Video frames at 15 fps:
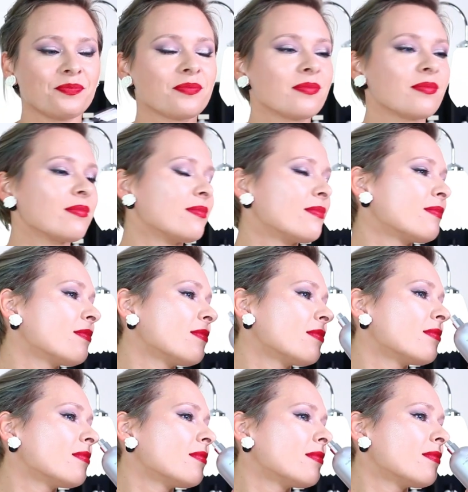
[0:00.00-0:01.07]

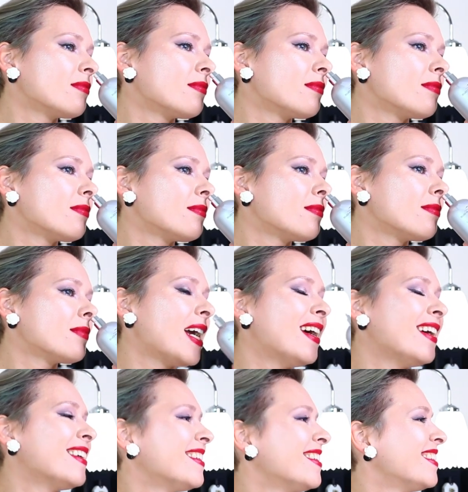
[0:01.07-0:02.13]

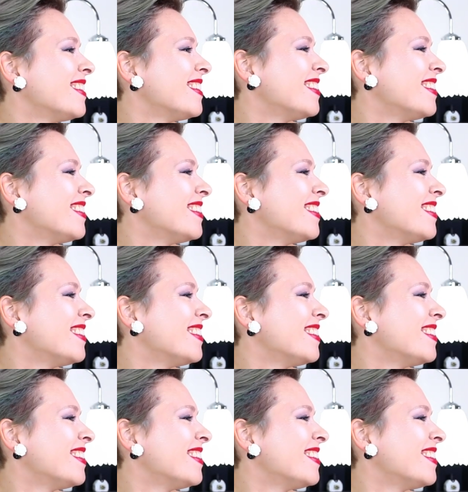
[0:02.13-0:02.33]
No one is speaking in this clip.